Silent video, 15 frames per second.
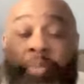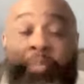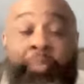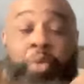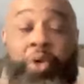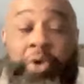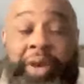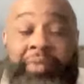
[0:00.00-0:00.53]

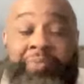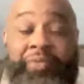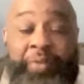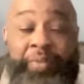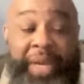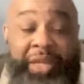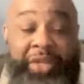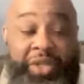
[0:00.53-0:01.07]
more
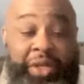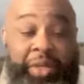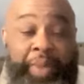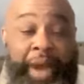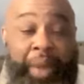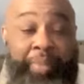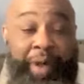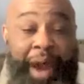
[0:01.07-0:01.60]
information
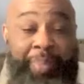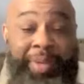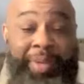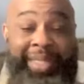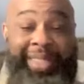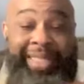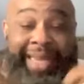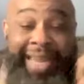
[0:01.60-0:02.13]
about
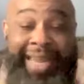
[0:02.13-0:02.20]
properties than